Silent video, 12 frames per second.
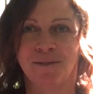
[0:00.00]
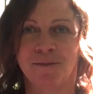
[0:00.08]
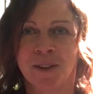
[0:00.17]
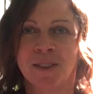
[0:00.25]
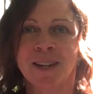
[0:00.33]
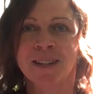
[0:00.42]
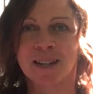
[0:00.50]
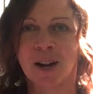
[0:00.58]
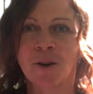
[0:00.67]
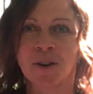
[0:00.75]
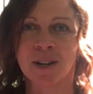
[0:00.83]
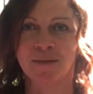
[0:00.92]
Feel the
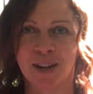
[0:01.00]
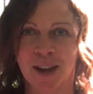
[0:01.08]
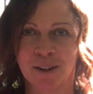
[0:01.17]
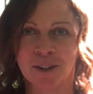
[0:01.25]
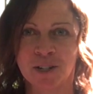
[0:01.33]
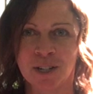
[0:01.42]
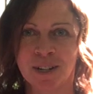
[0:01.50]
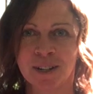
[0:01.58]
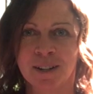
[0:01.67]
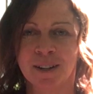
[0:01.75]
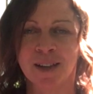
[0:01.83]
integrity of the energy,